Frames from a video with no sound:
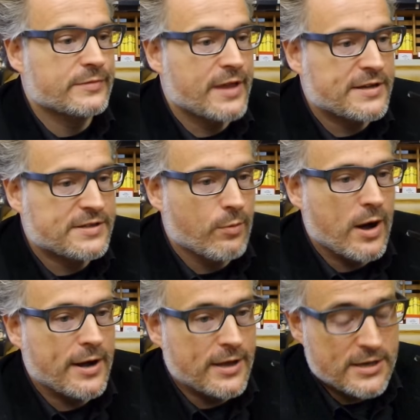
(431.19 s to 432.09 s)
that's the
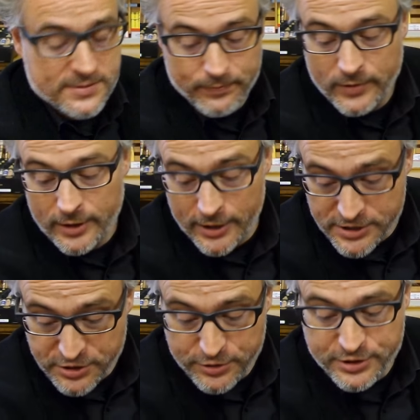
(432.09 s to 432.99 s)
way it is. It
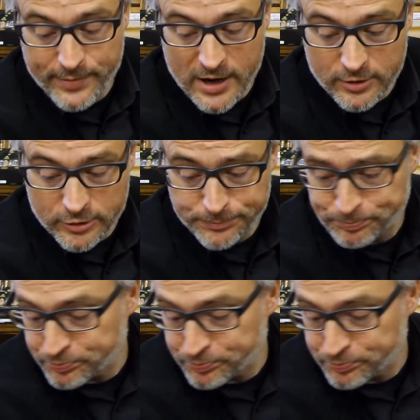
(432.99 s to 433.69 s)
is a good tobacco,